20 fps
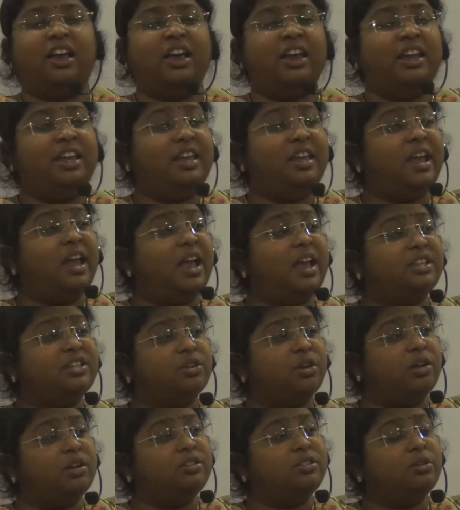India is
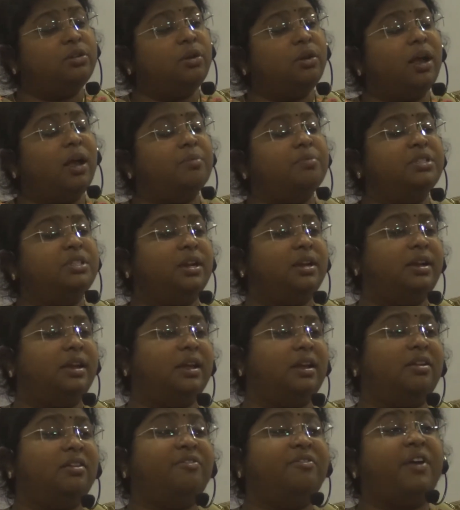also comes
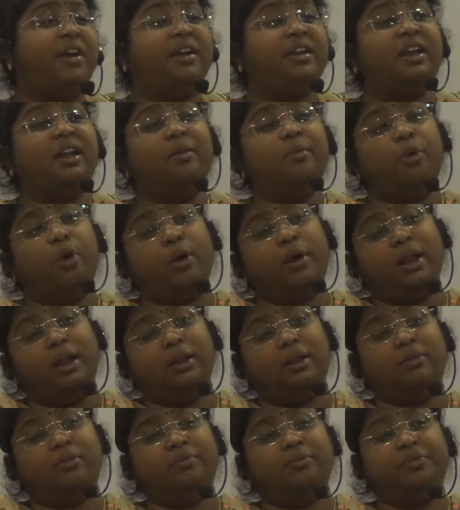under federal
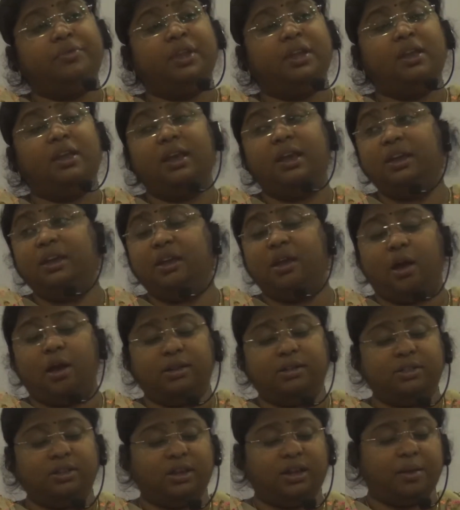model. India
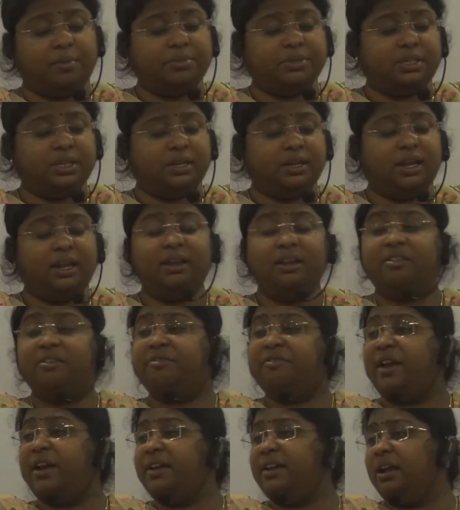also comes under
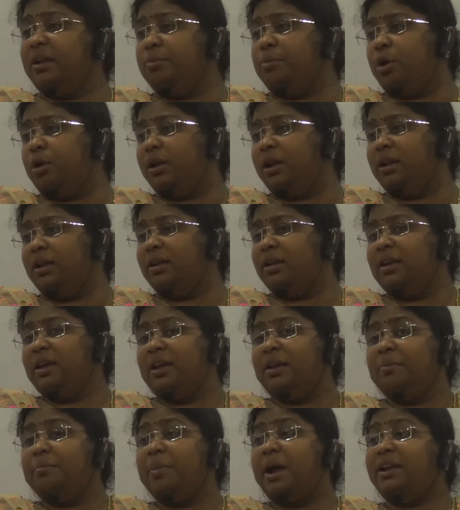federal model.
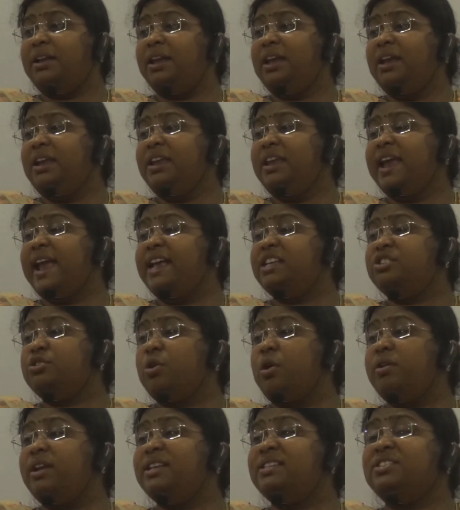But India is
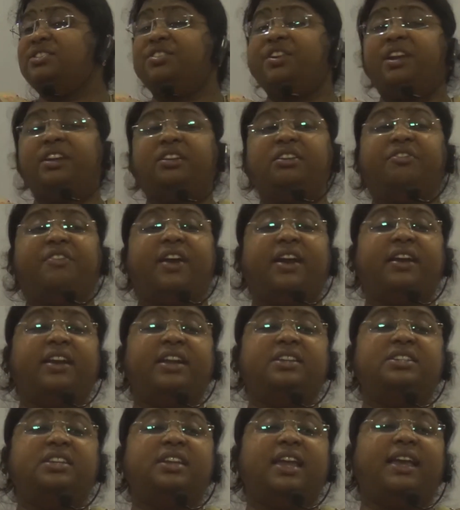not a strict
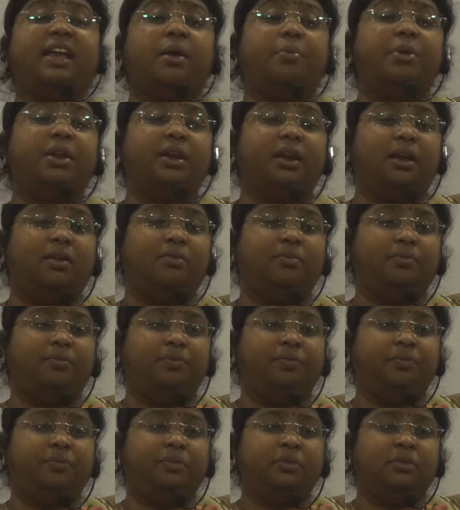federation like America.
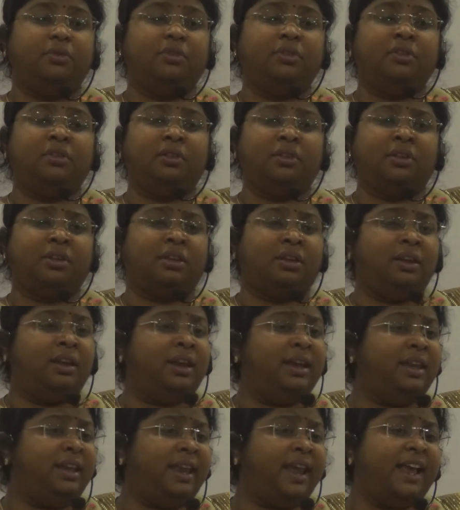
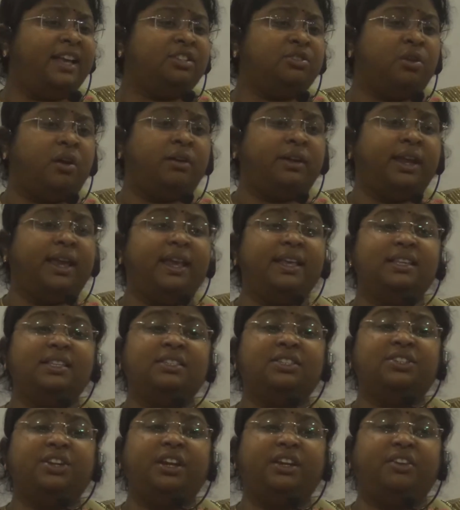India is not
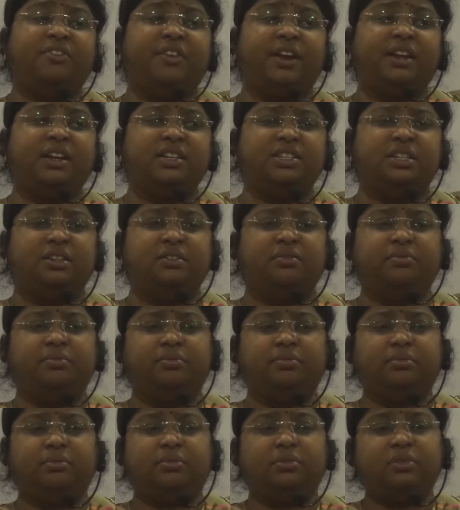a strict federation.
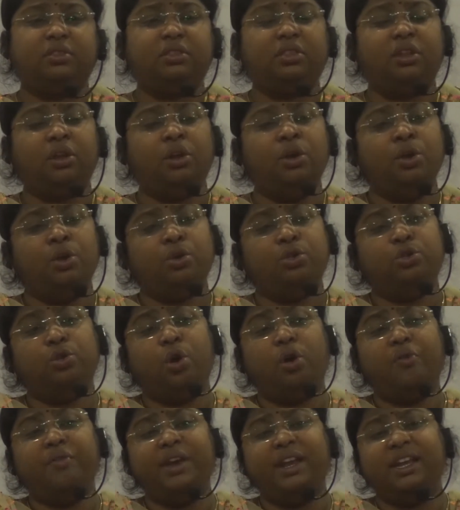
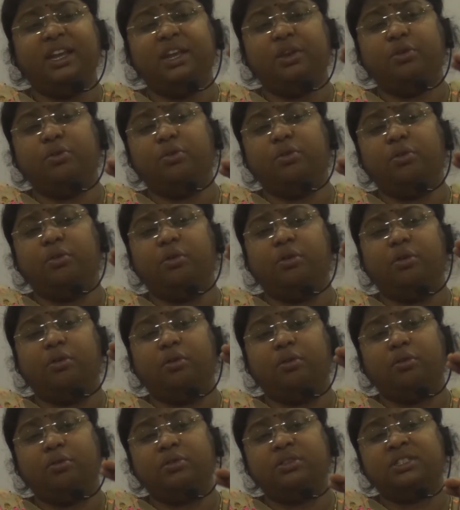Though we will
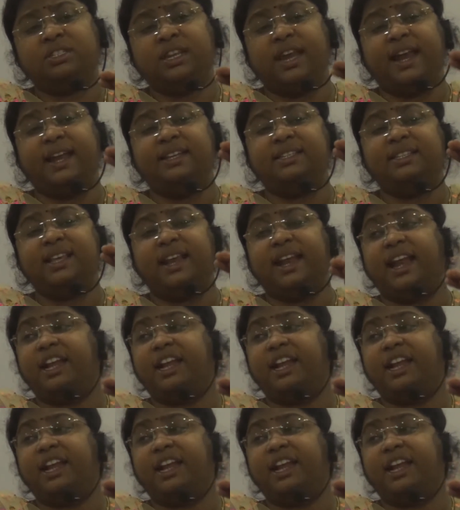give states an